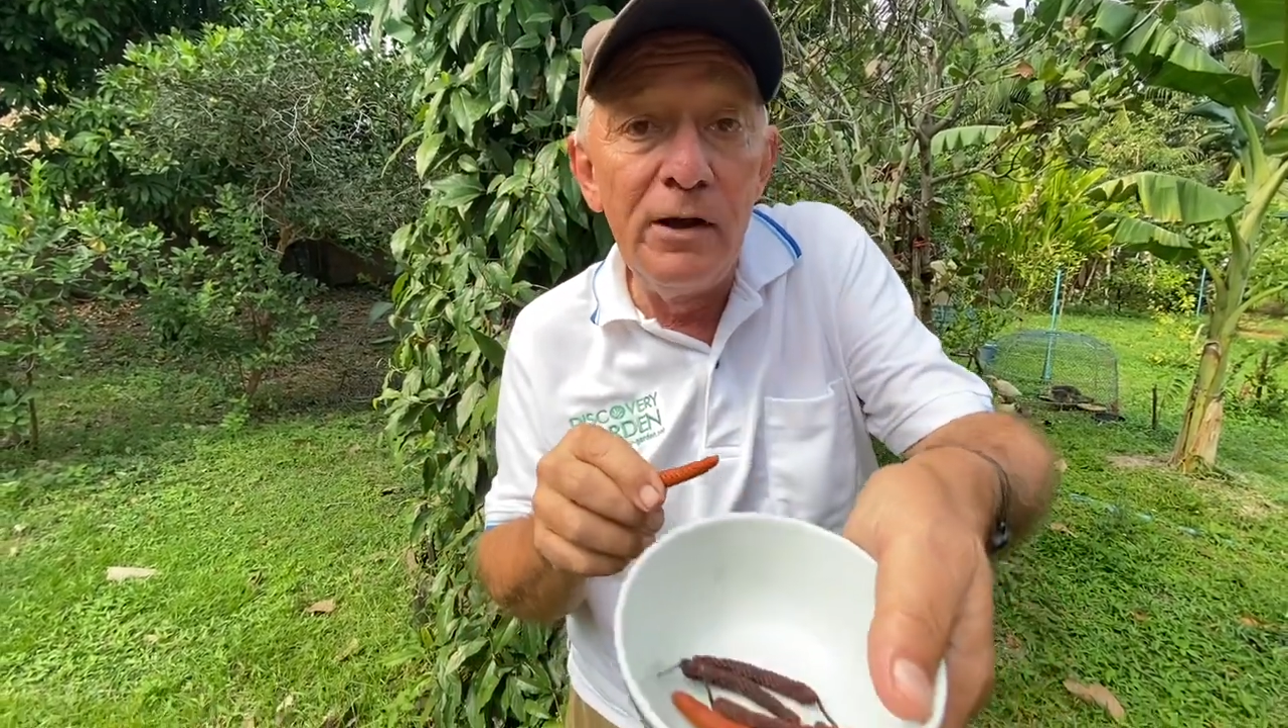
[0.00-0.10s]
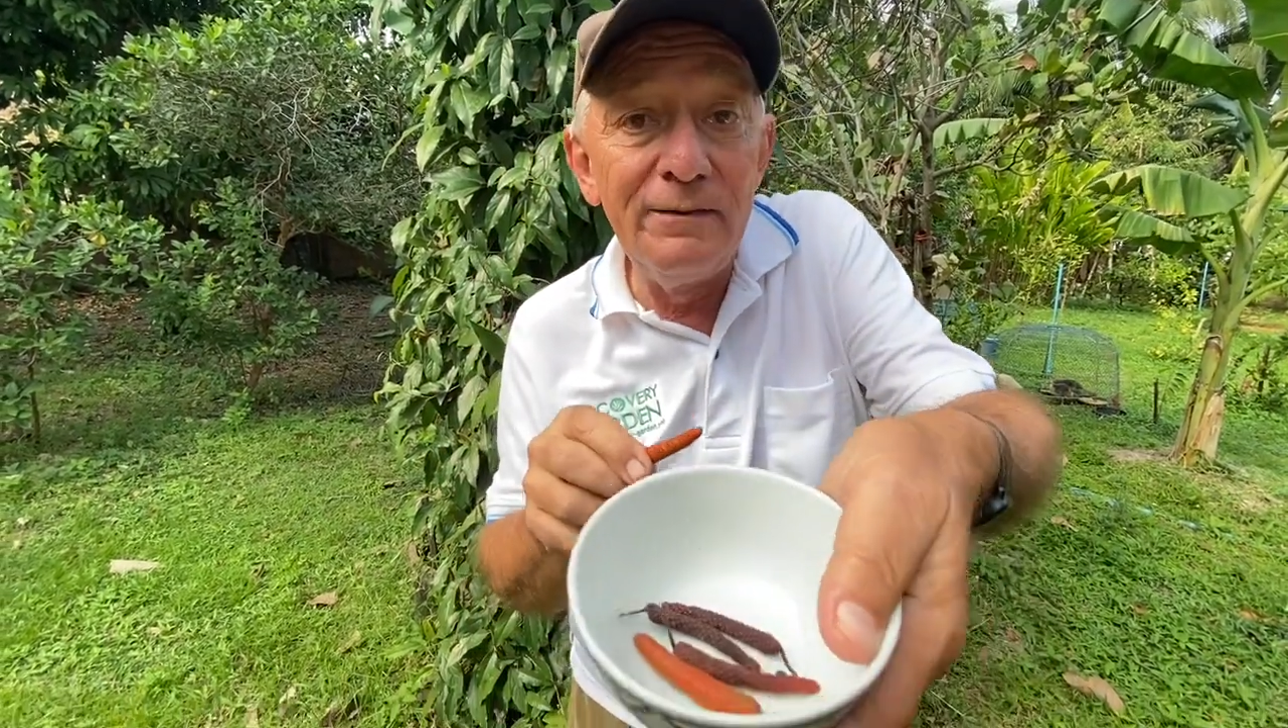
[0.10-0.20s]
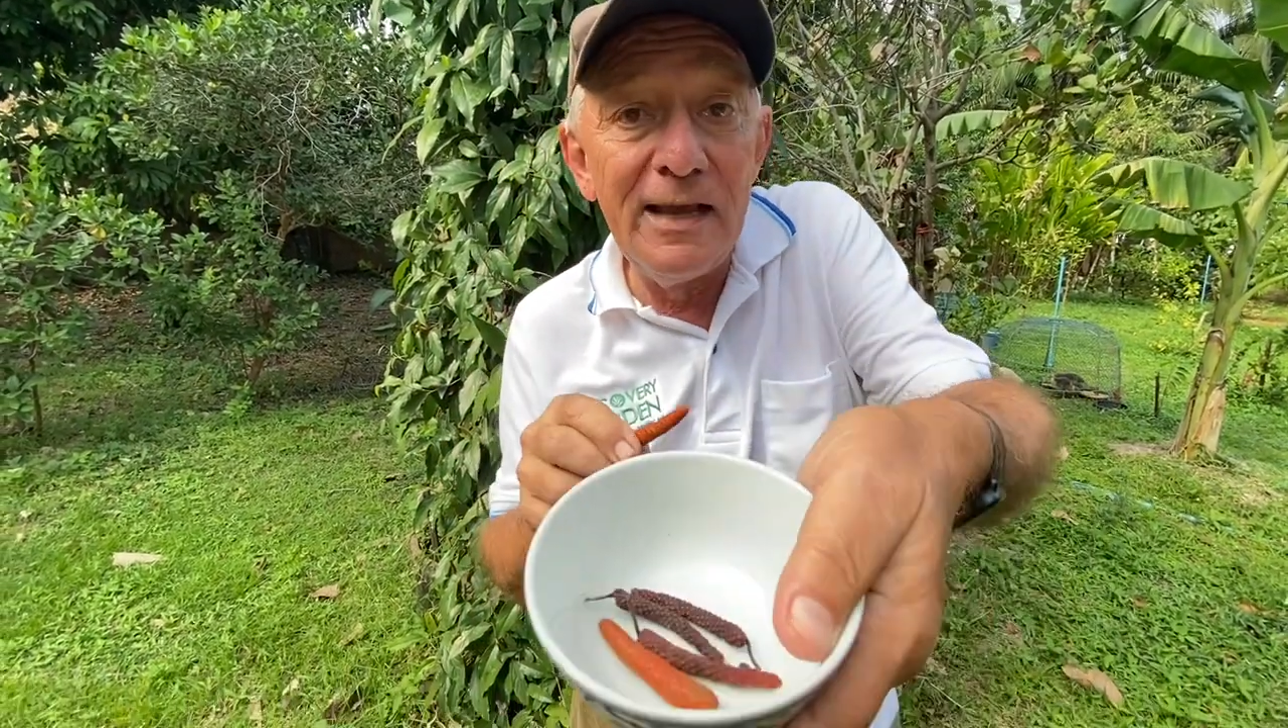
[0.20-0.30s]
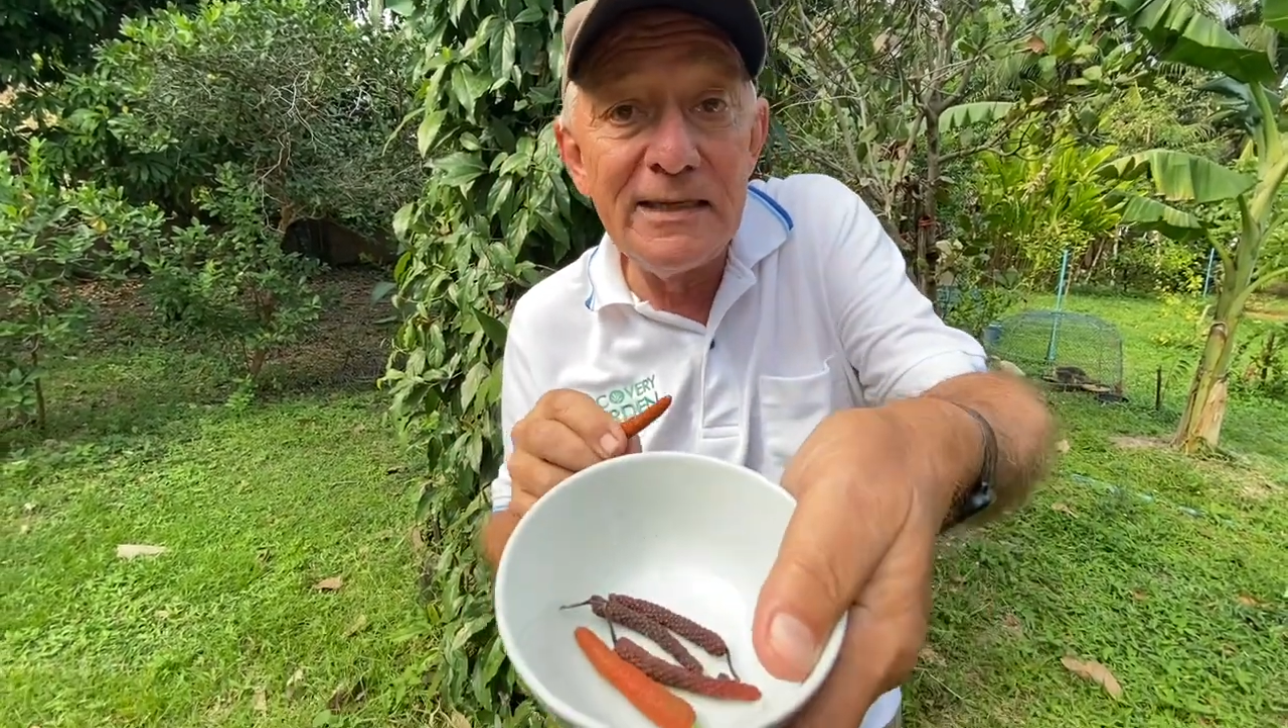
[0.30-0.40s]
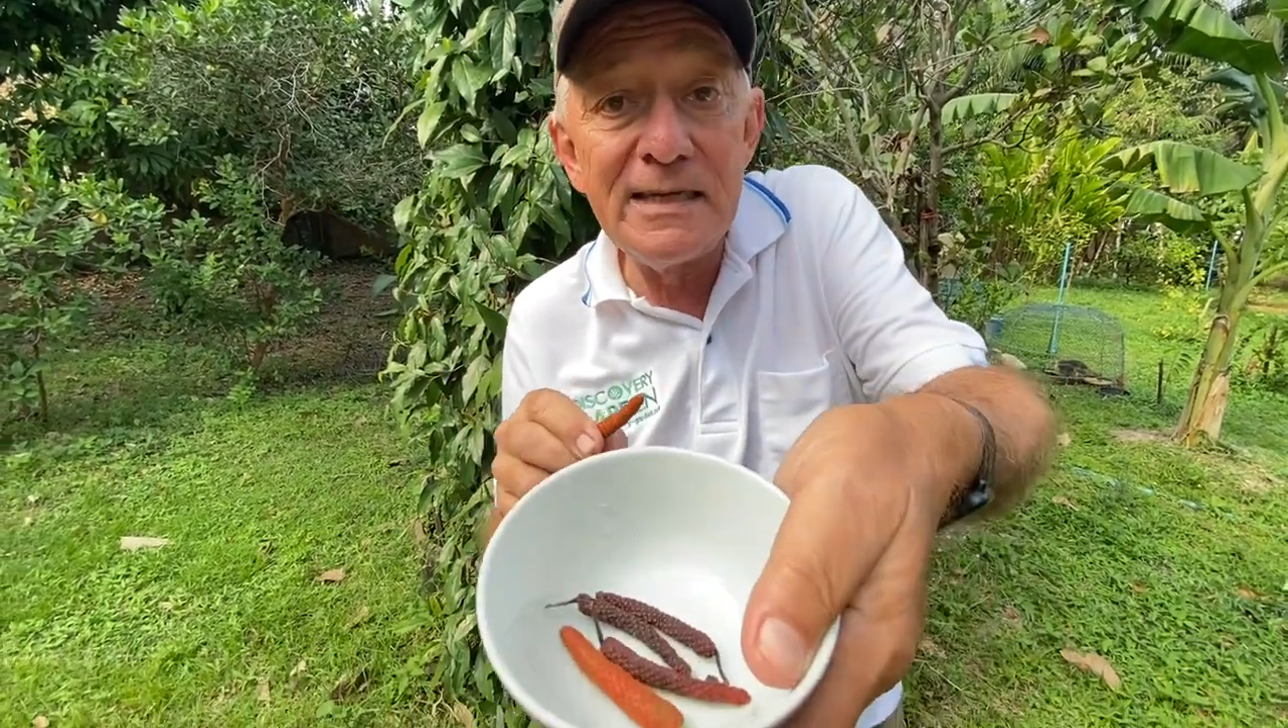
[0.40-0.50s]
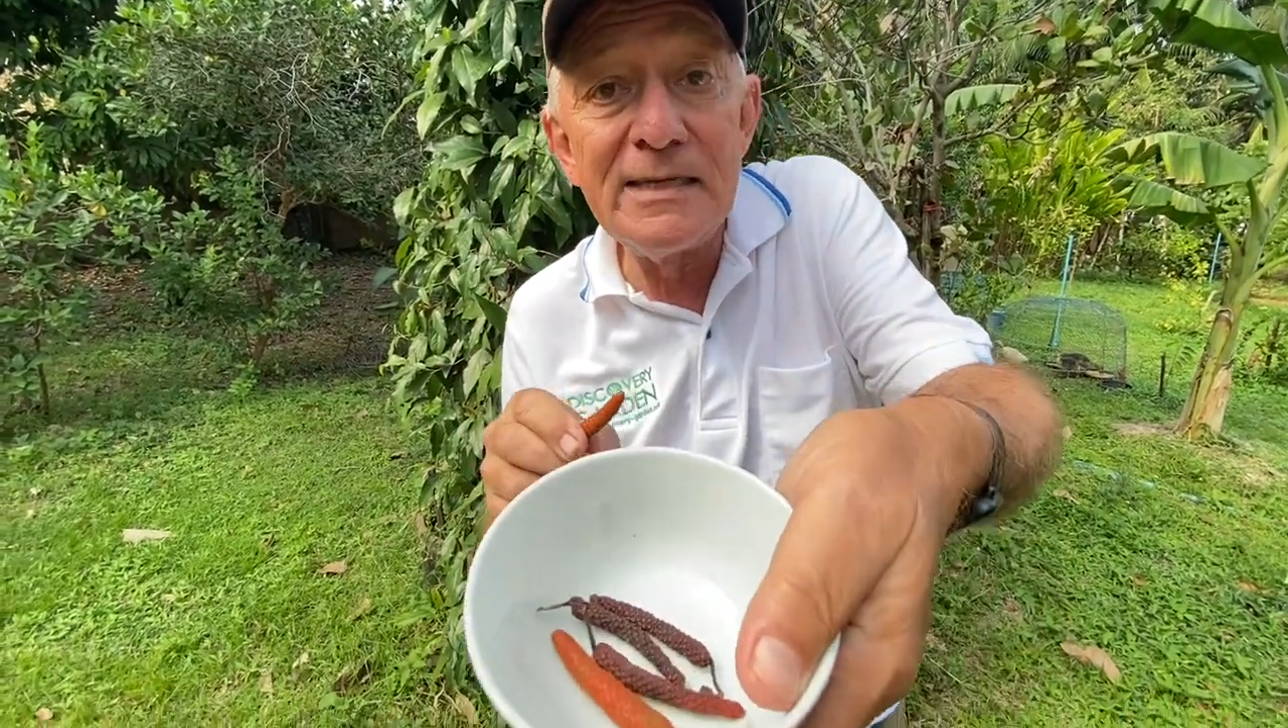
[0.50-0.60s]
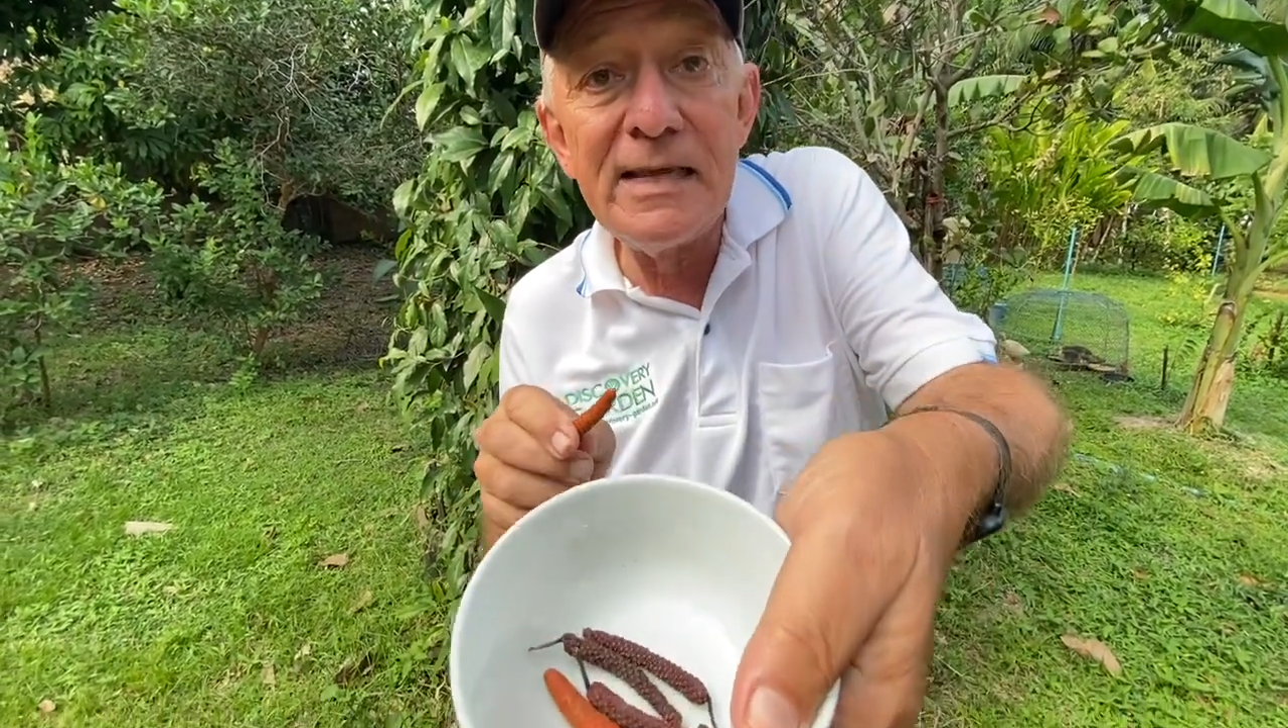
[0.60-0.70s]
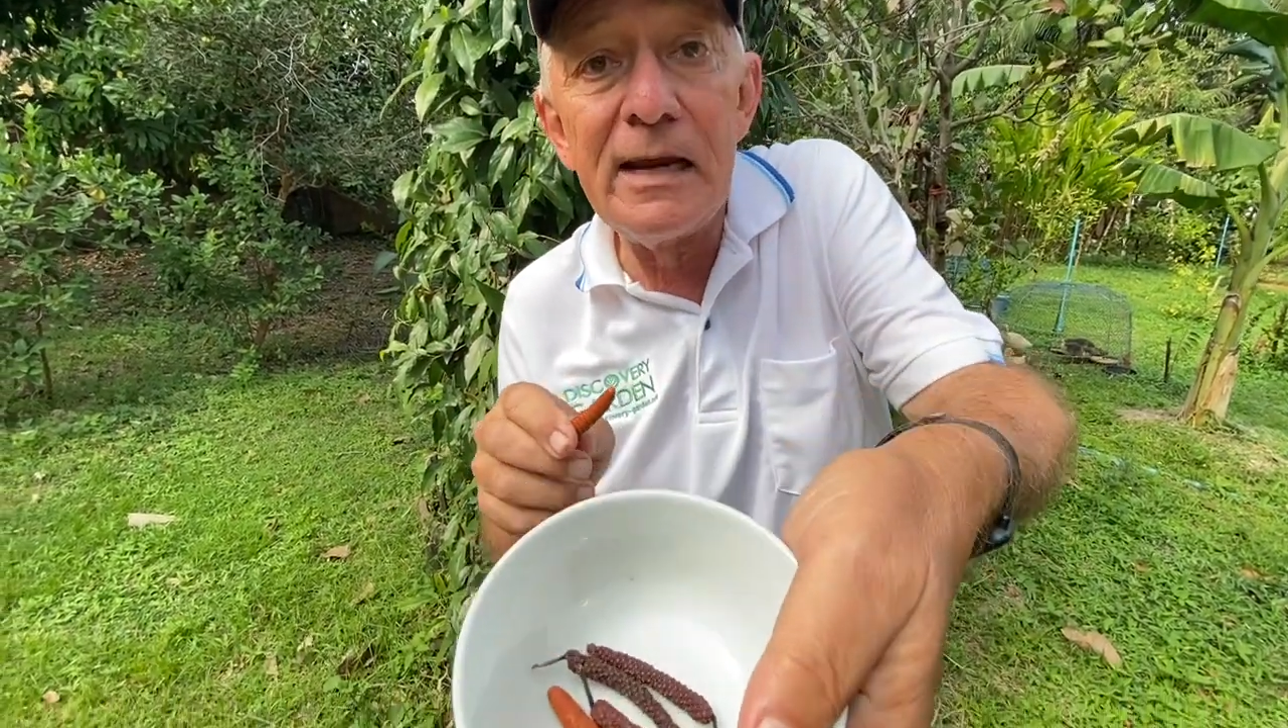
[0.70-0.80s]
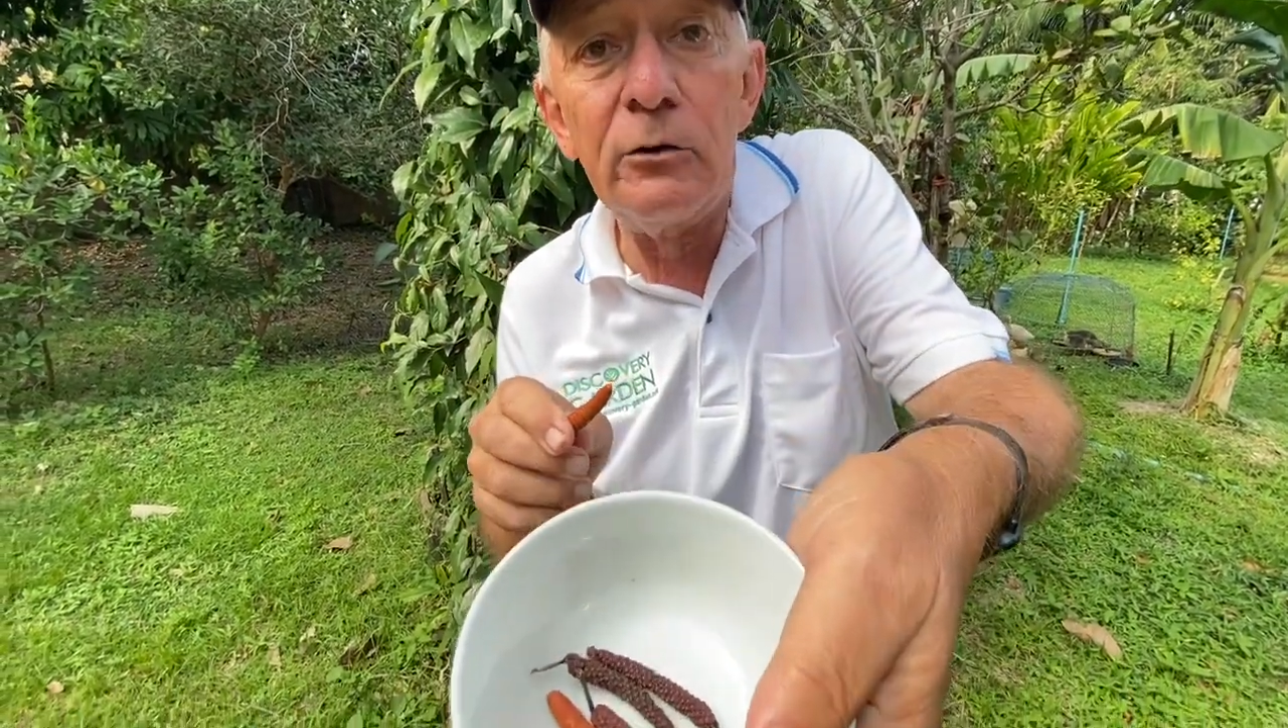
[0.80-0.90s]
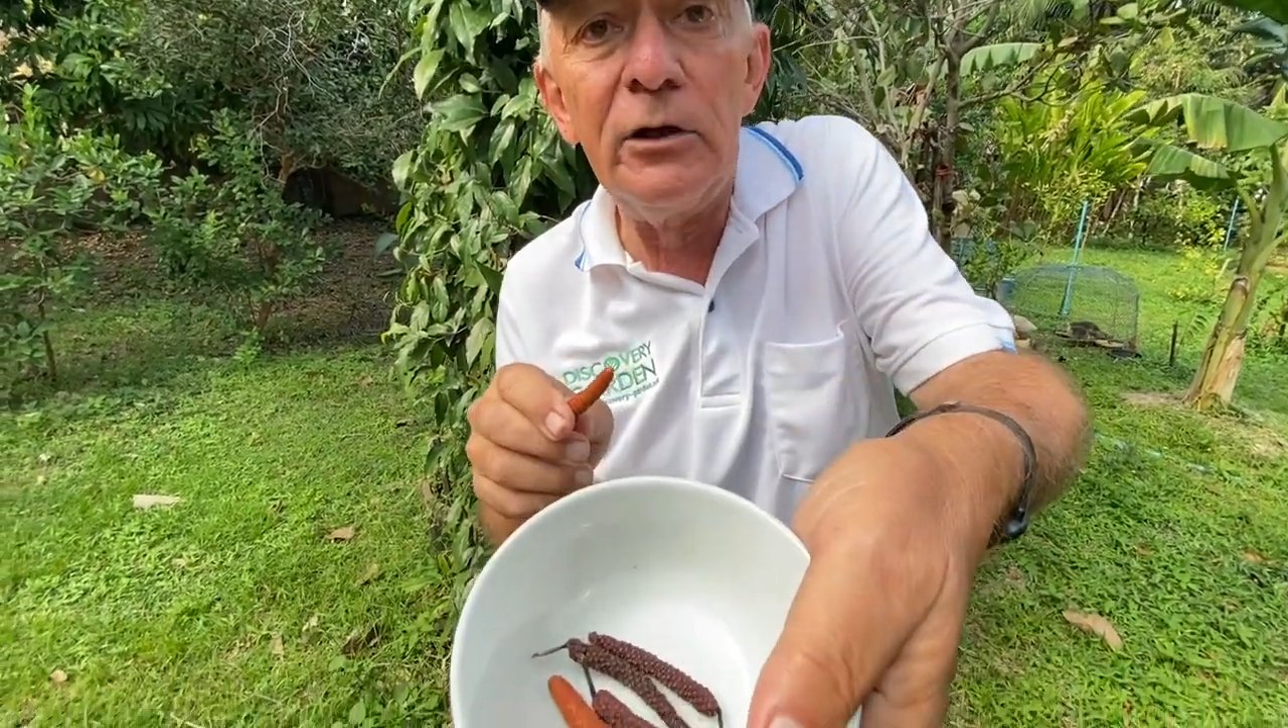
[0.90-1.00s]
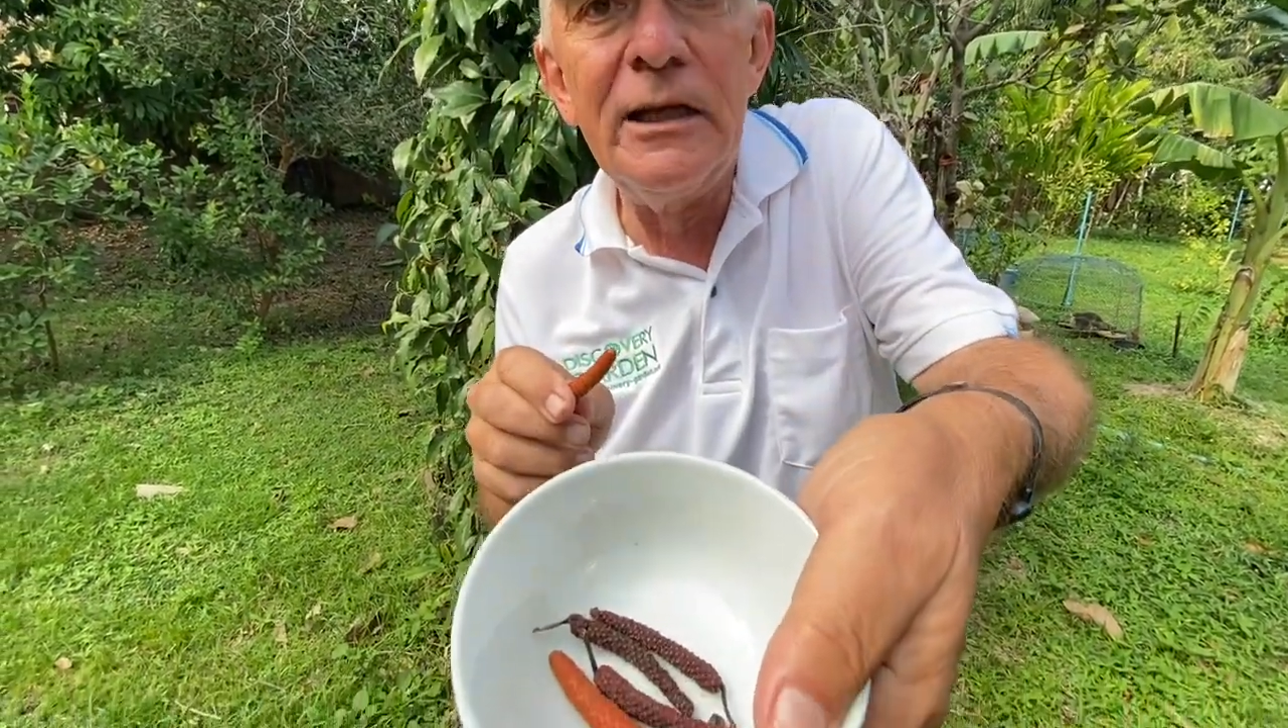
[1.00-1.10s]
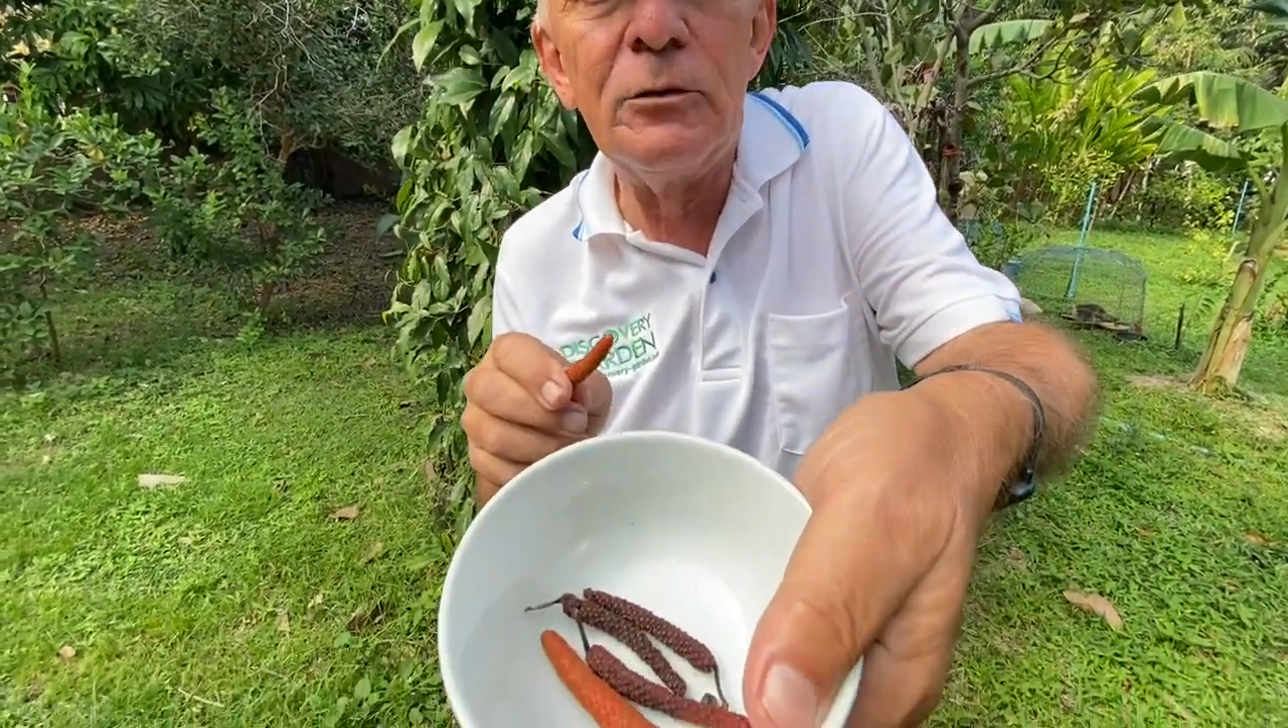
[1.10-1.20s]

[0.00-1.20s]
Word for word: necessarily